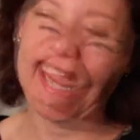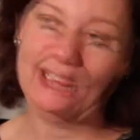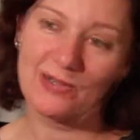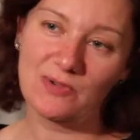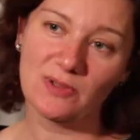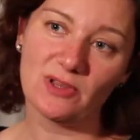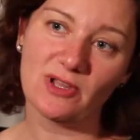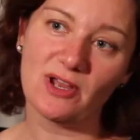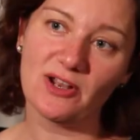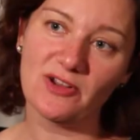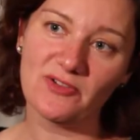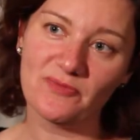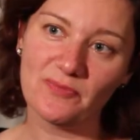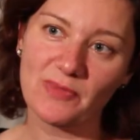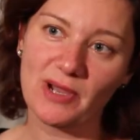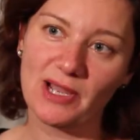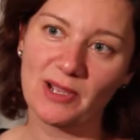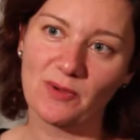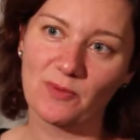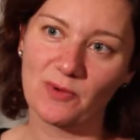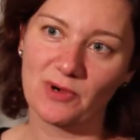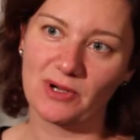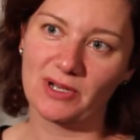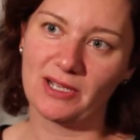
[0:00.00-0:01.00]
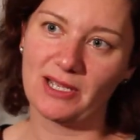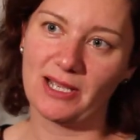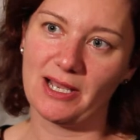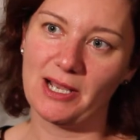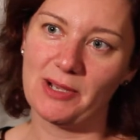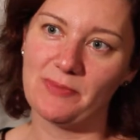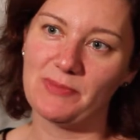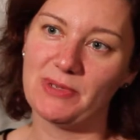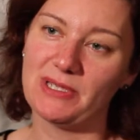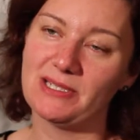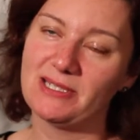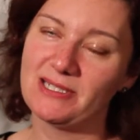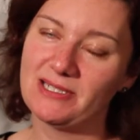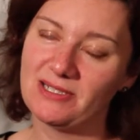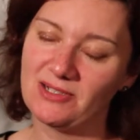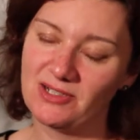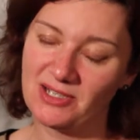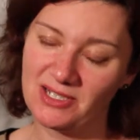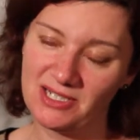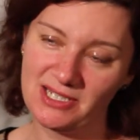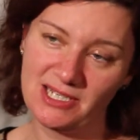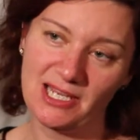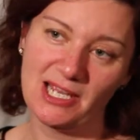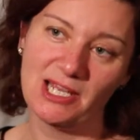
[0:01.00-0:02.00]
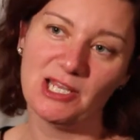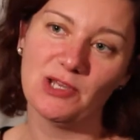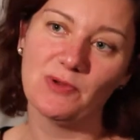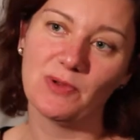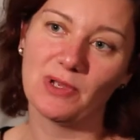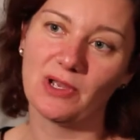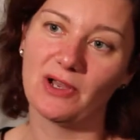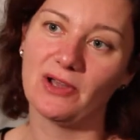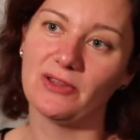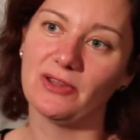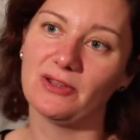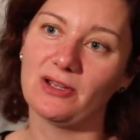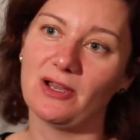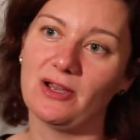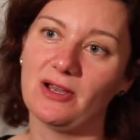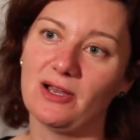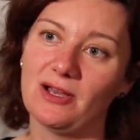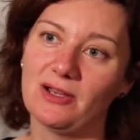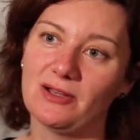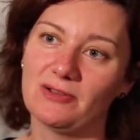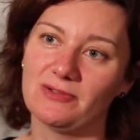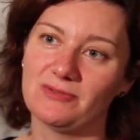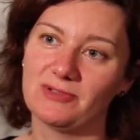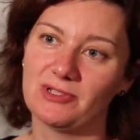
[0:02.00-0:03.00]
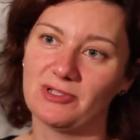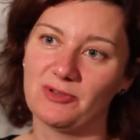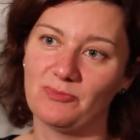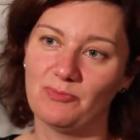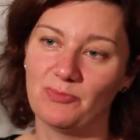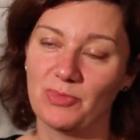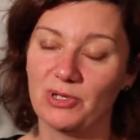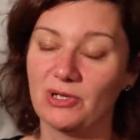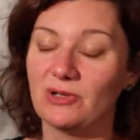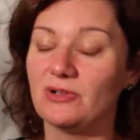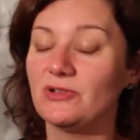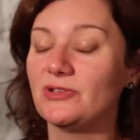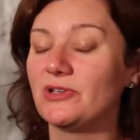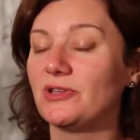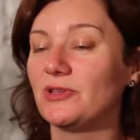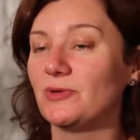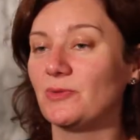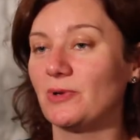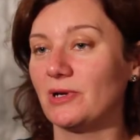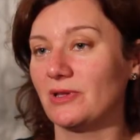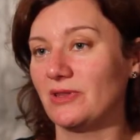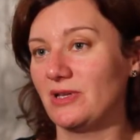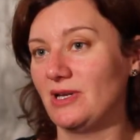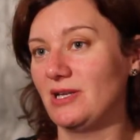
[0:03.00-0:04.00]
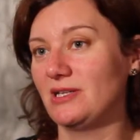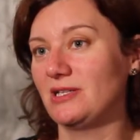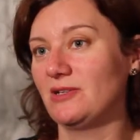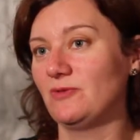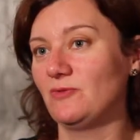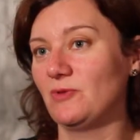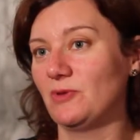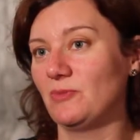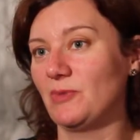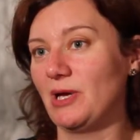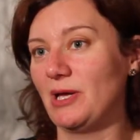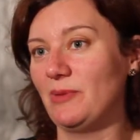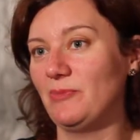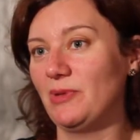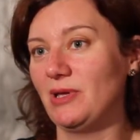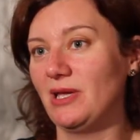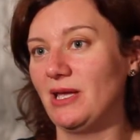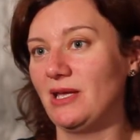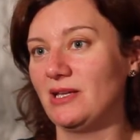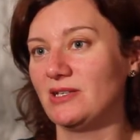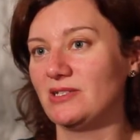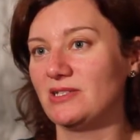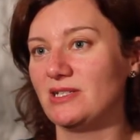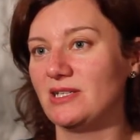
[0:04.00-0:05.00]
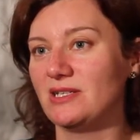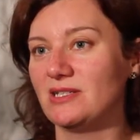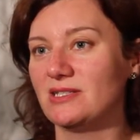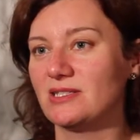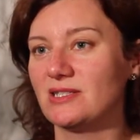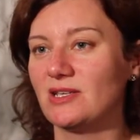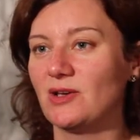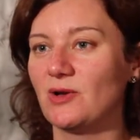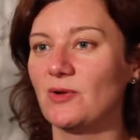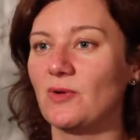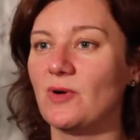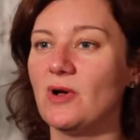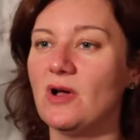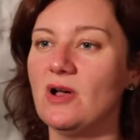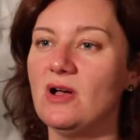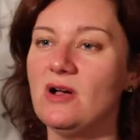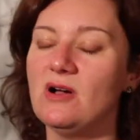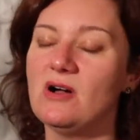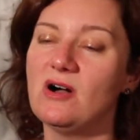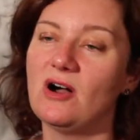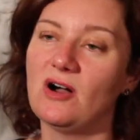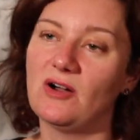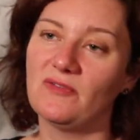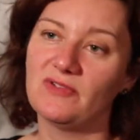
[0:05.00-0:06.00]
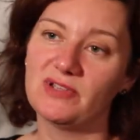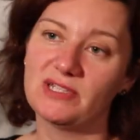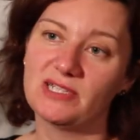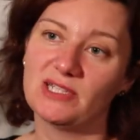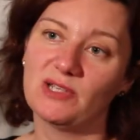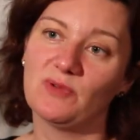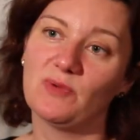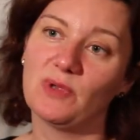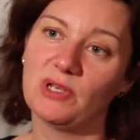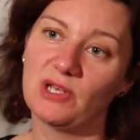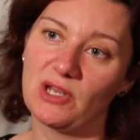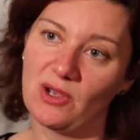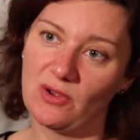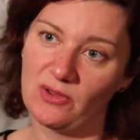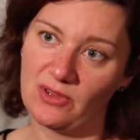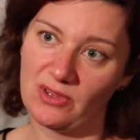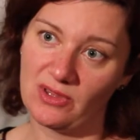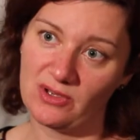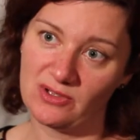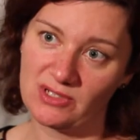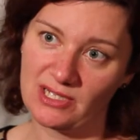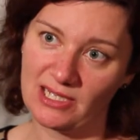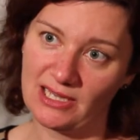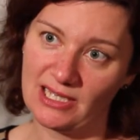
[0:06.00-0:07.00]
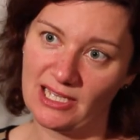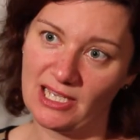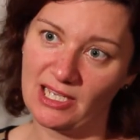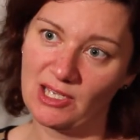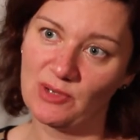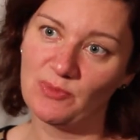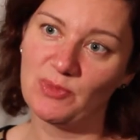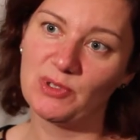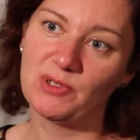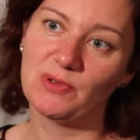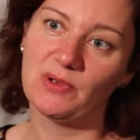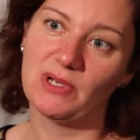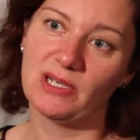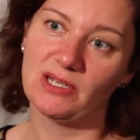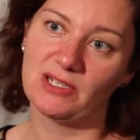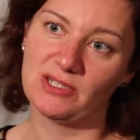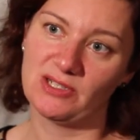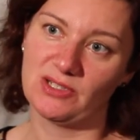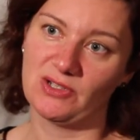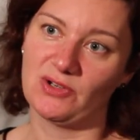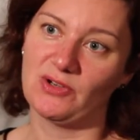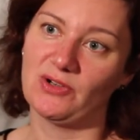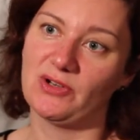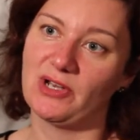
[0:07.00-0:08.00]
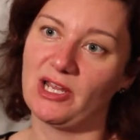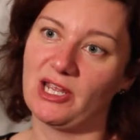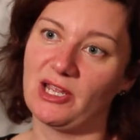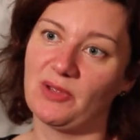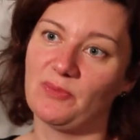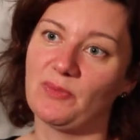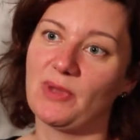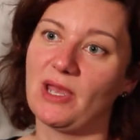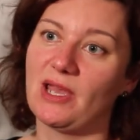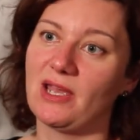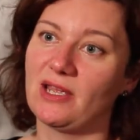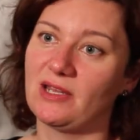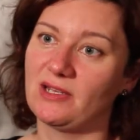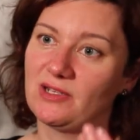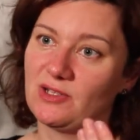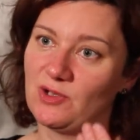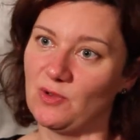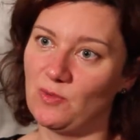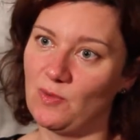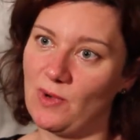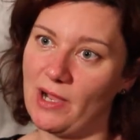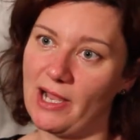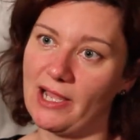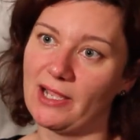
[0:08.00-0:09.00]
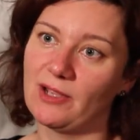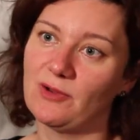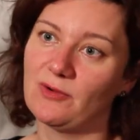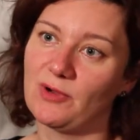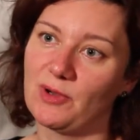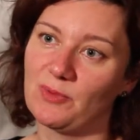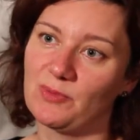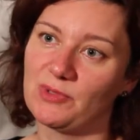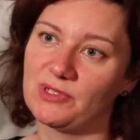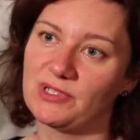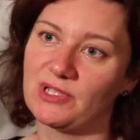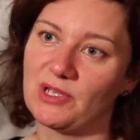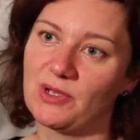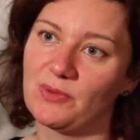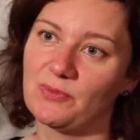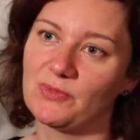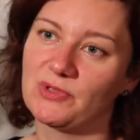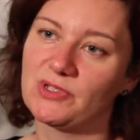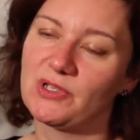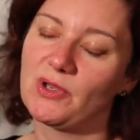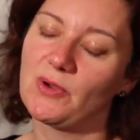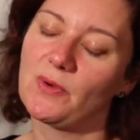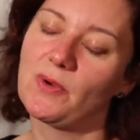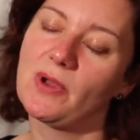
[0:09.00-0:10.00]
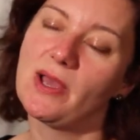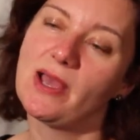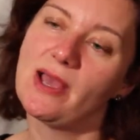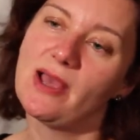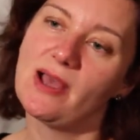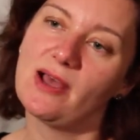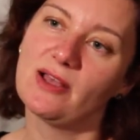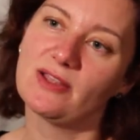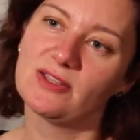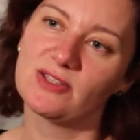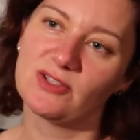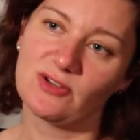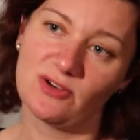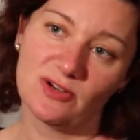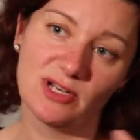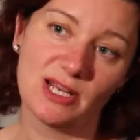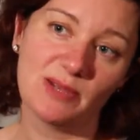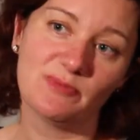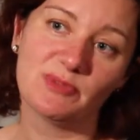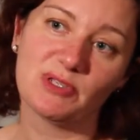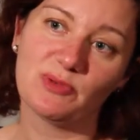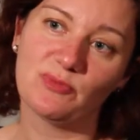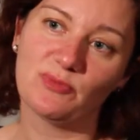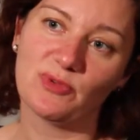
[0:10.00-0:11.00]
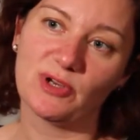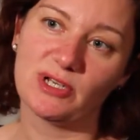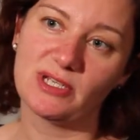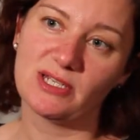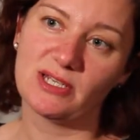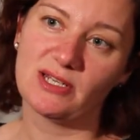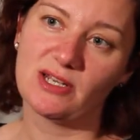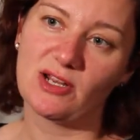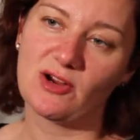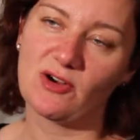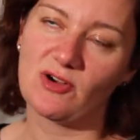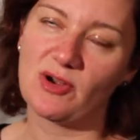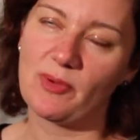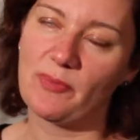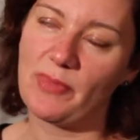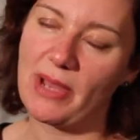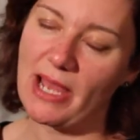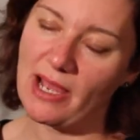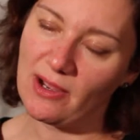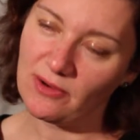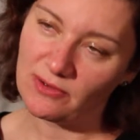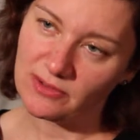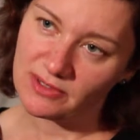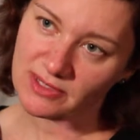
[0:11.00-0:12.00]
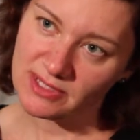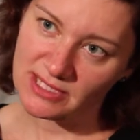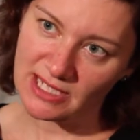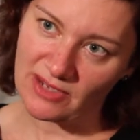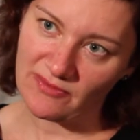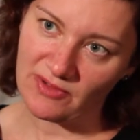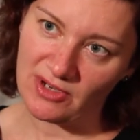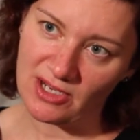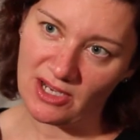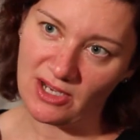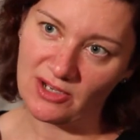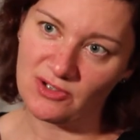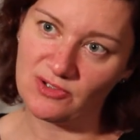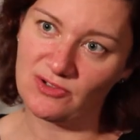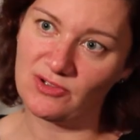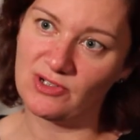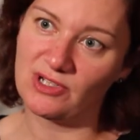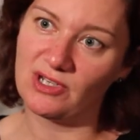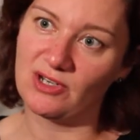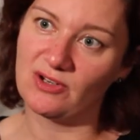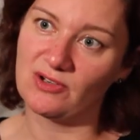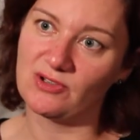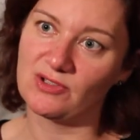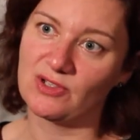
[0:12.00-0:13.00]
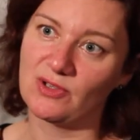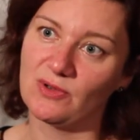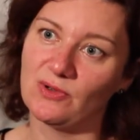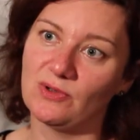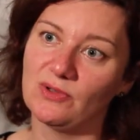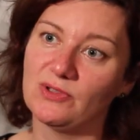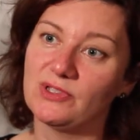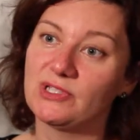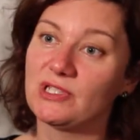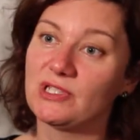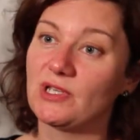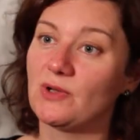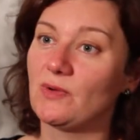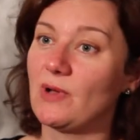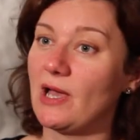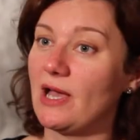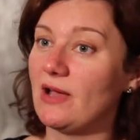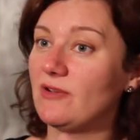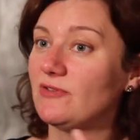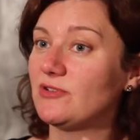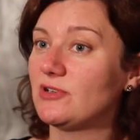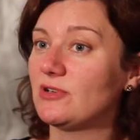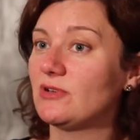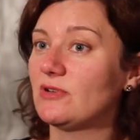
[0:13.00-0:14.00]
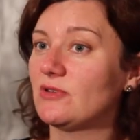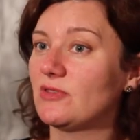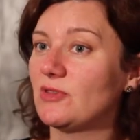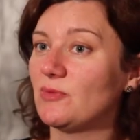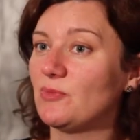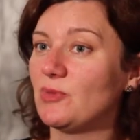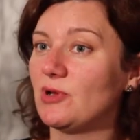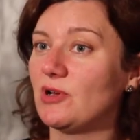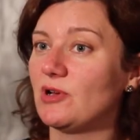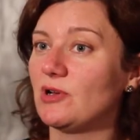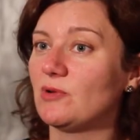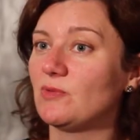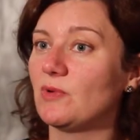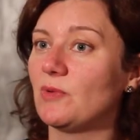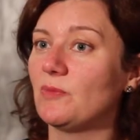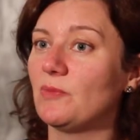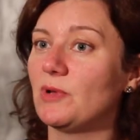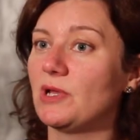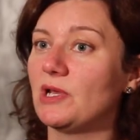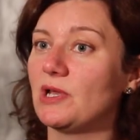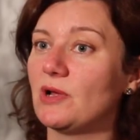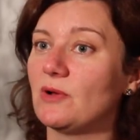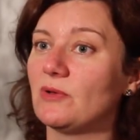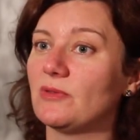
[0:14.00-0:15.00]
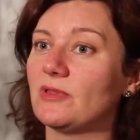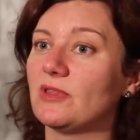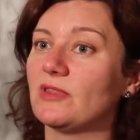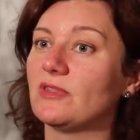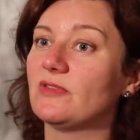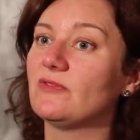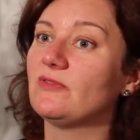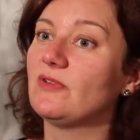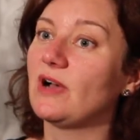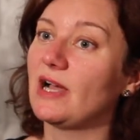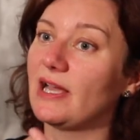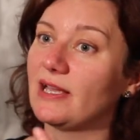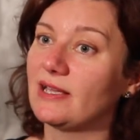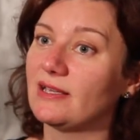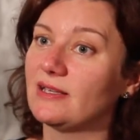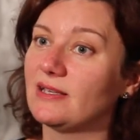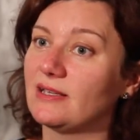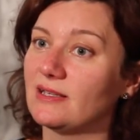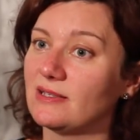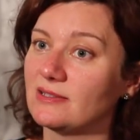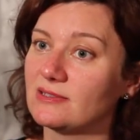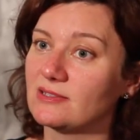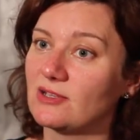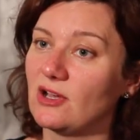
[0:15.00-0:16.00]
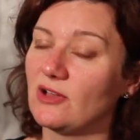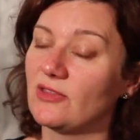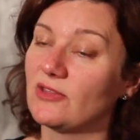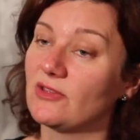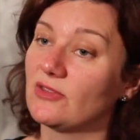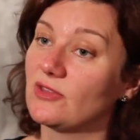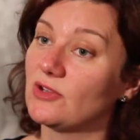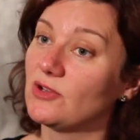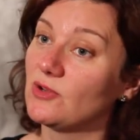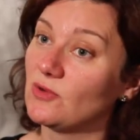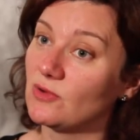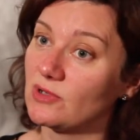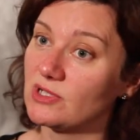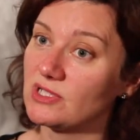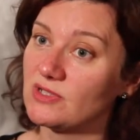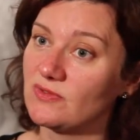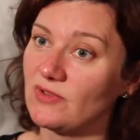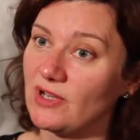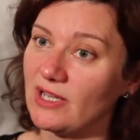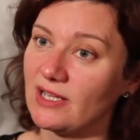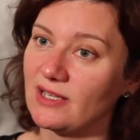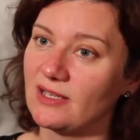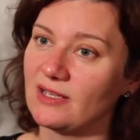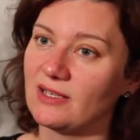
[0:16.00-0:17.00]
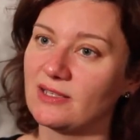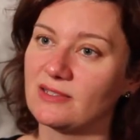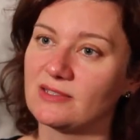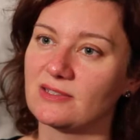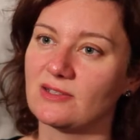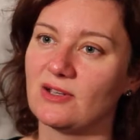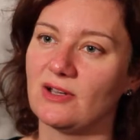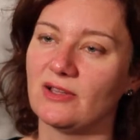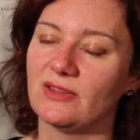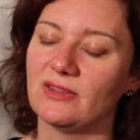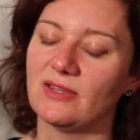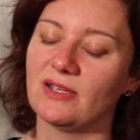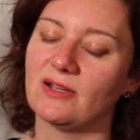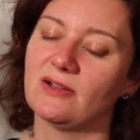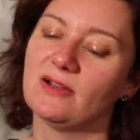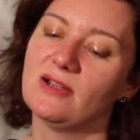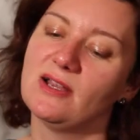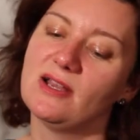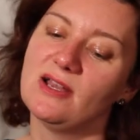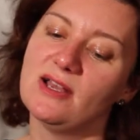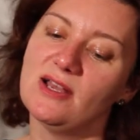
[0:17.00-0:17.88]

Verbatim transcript: So a lot of my work um, is still continuing on, uh, to build on the work that I did with my PhD. So obviously we know that there's a link between a surname and a Y chromosome. So surnames in Britain are about 700 years old, so after the period when we know that the Vikings got there, the Norse Vikings got there.